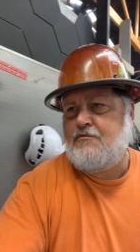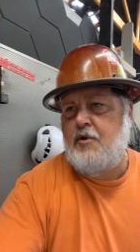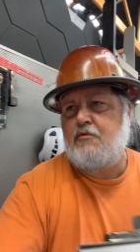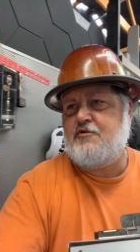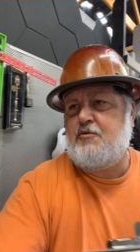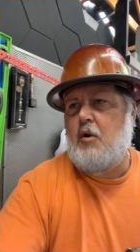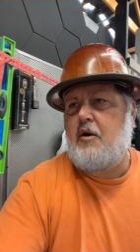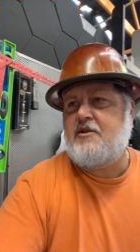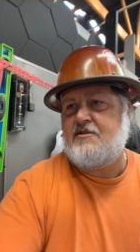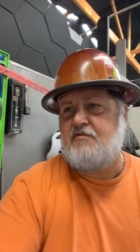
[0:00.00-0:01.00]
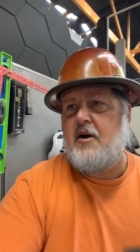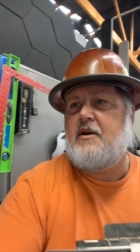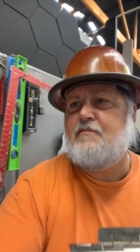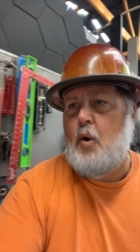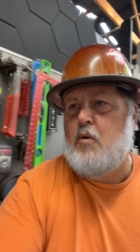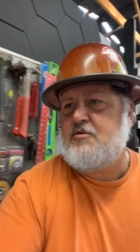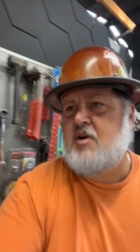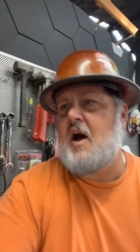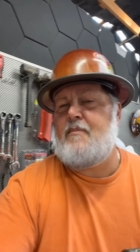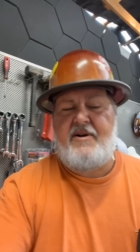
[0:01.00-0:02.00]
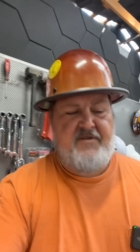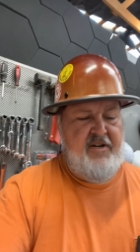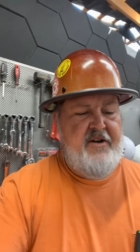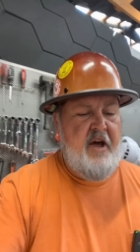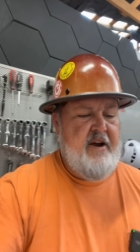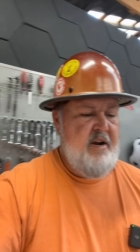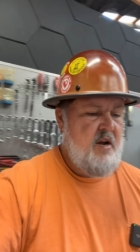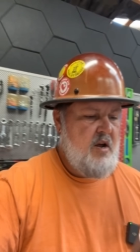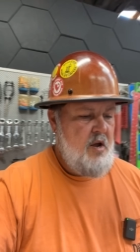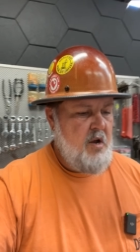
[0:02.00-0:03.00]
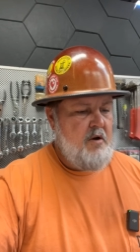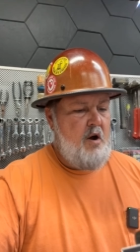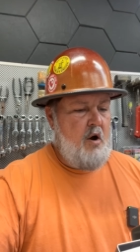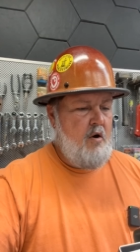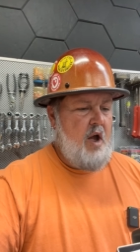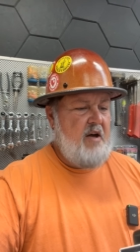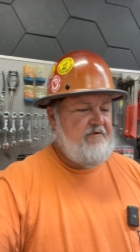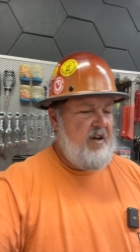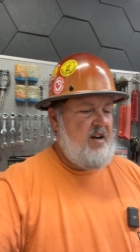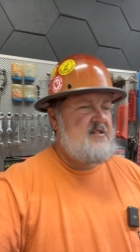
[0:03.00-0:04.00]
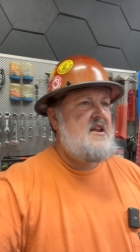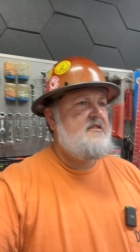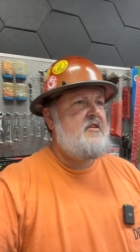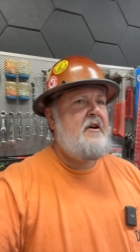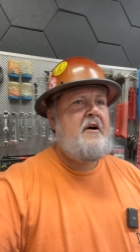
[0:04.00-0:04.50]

Don't you worry, it's very important topics today. All right, fellas, listen